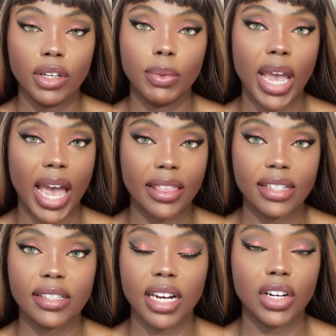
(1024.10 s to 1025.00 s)
we had
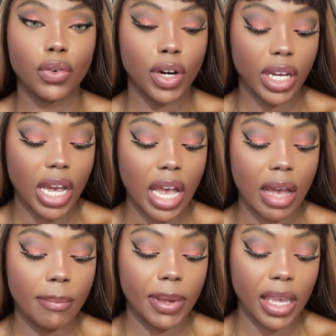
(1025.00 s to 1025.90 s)
the sun in
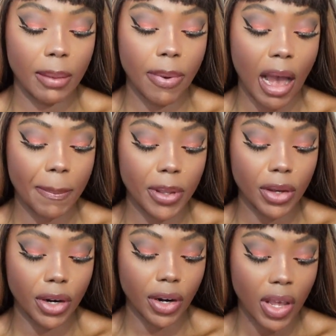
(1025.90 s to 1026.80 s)
Kritika being
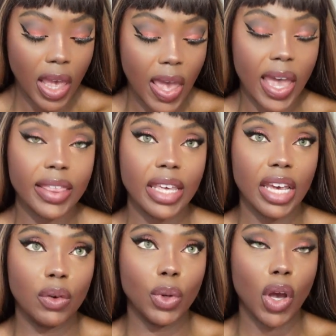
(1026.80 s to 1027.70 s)
popular, and
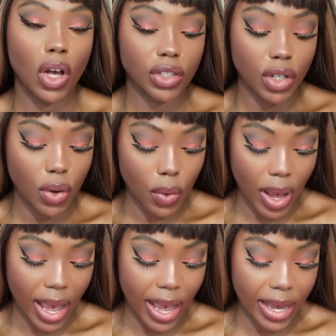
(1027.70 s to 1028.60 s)
then we also
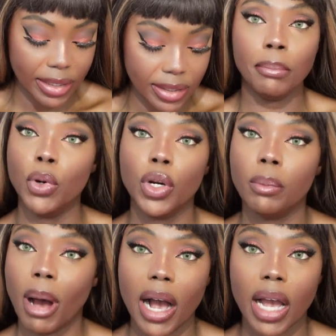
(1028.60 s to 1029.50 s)
had moon
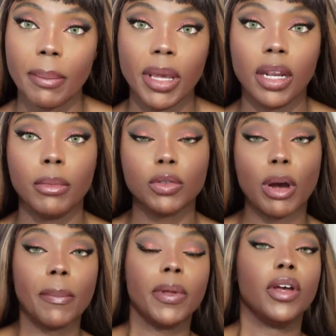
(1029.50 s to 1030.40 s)
in Magha being the most
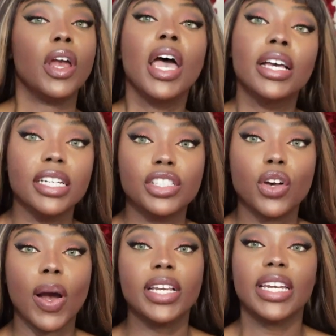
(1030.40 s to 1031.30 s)
popular. And
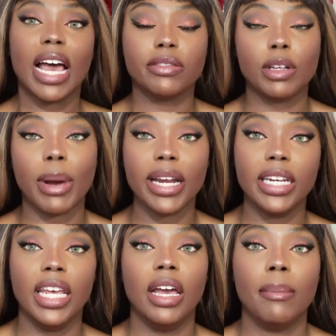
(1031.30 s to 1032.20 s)
so I did have some
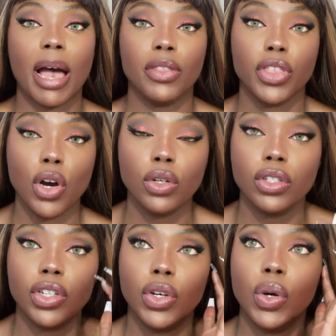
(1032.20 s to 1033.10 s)
idea about
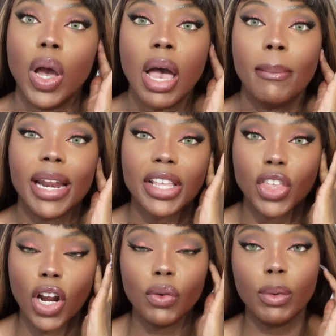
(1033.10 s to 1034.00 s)
those two, but I
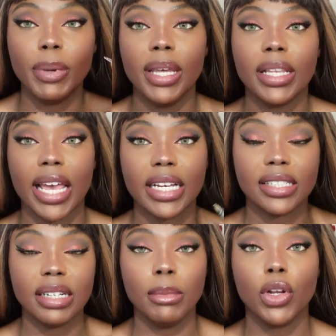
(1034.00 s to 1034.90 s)
thought it would be like
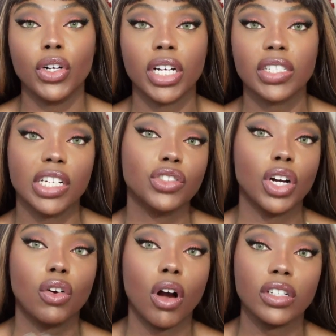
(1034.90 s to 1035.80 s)
similar
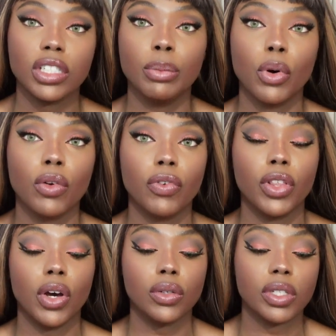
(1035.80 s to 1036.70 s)
nakshatra across the board for
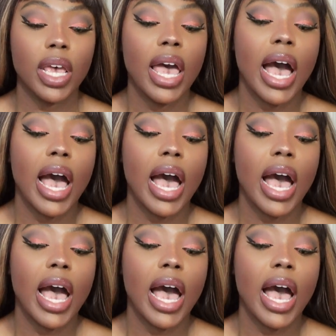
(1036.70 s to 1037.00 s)
those.